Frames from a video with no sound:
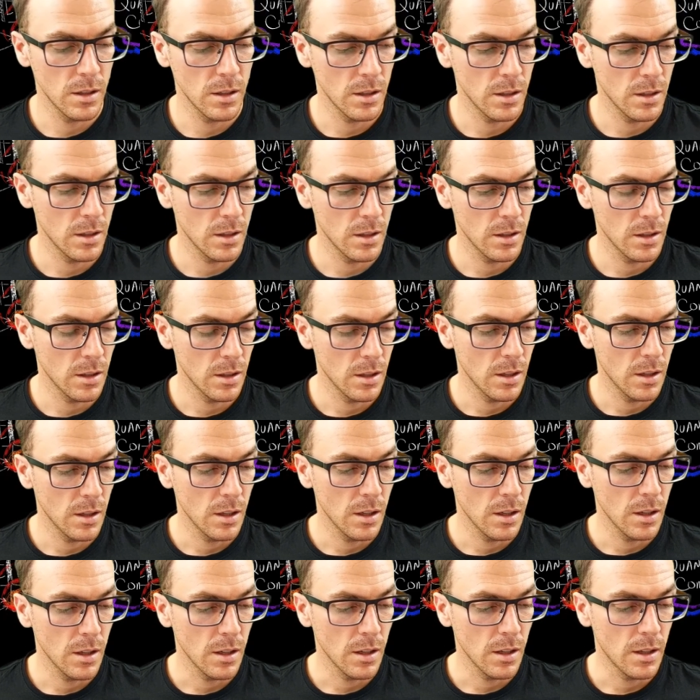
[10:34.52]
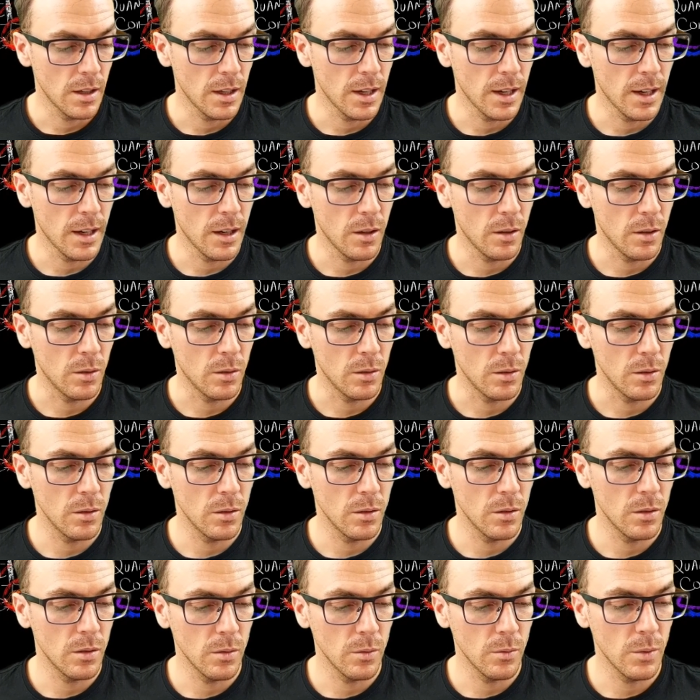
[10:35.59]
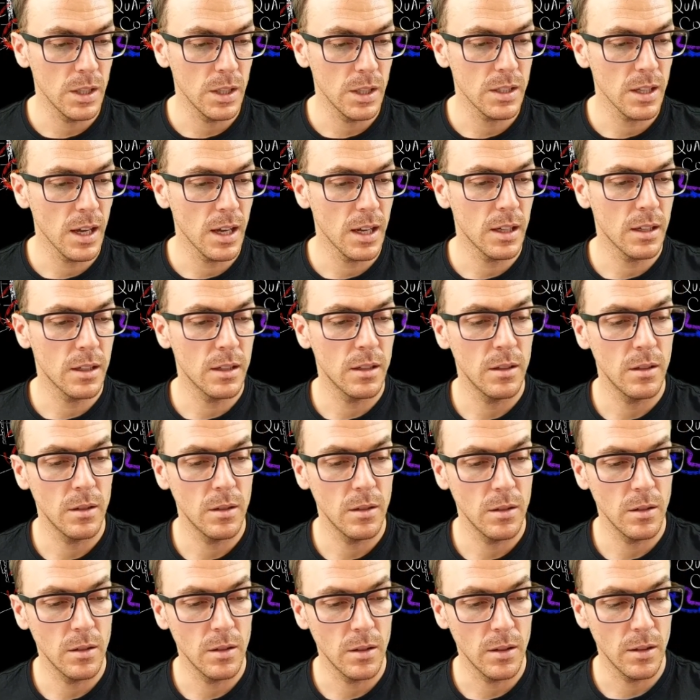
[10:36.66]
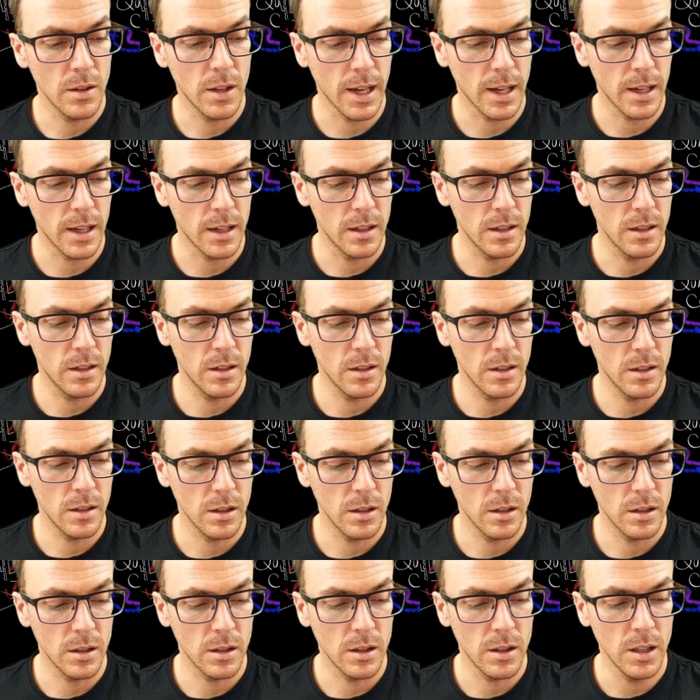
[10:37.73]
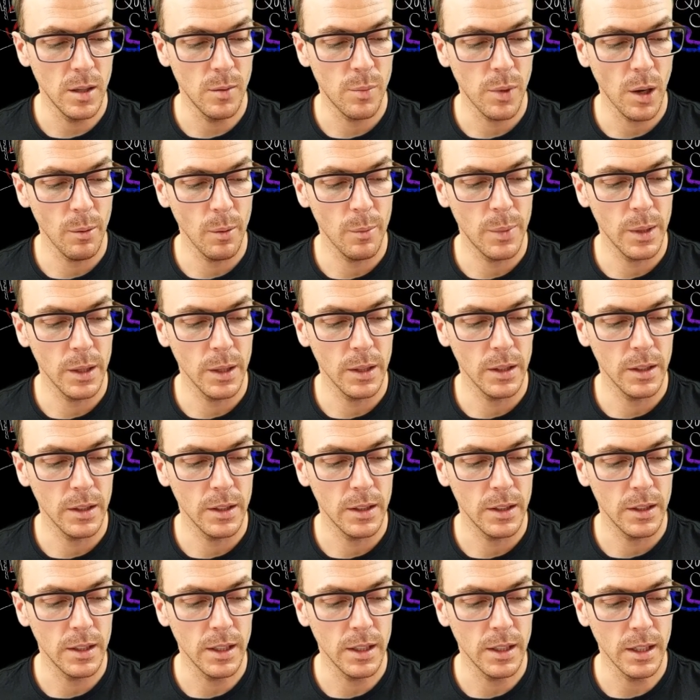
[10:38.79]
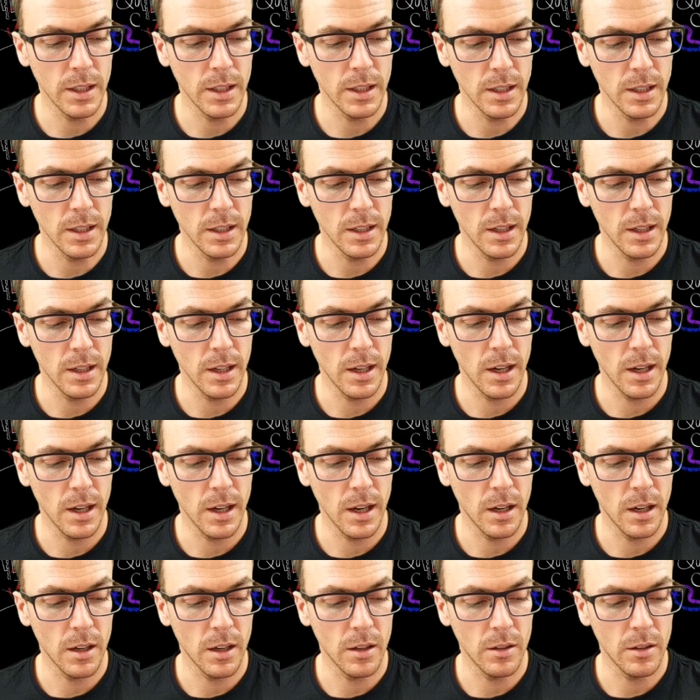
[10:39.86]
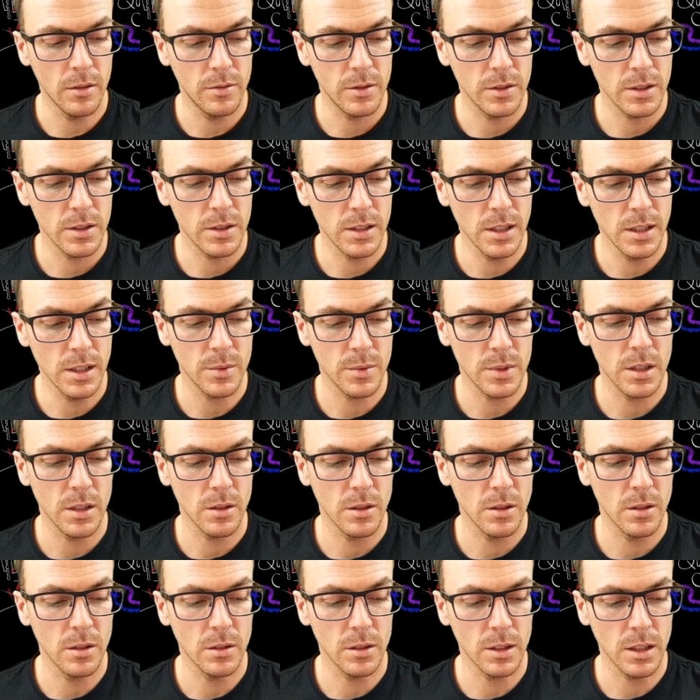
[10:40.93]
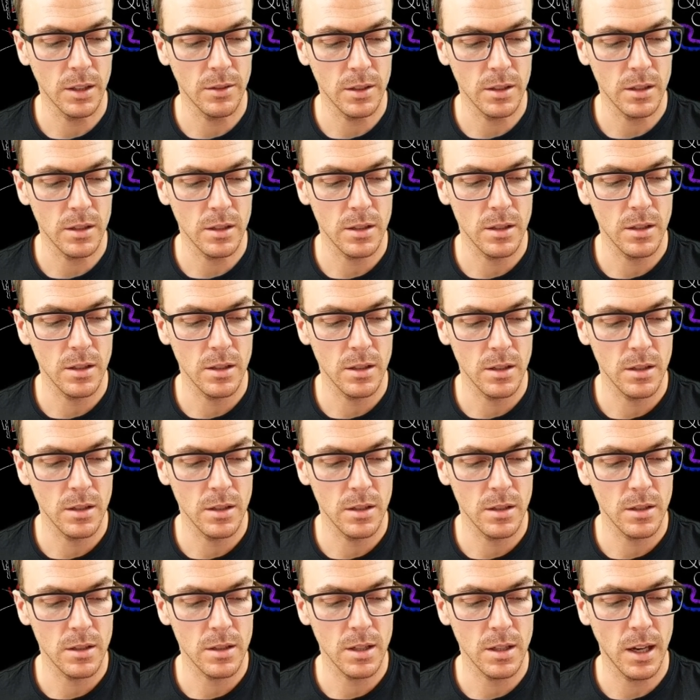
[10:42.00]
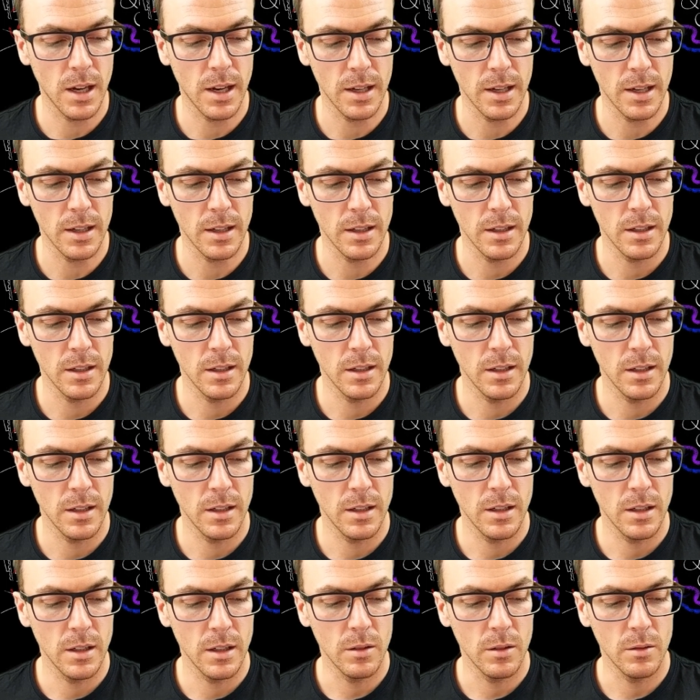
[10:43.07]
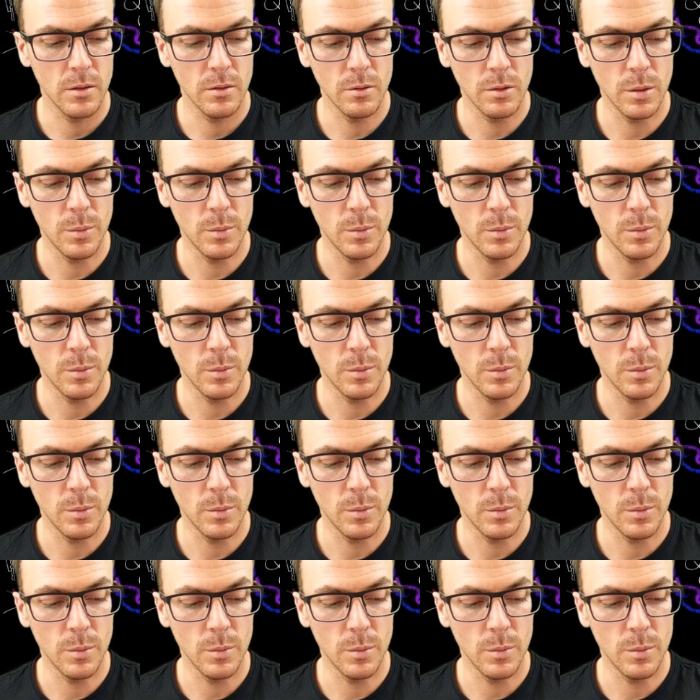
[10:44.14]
Now, we said that the probability of seeing outcome 0 given psi would be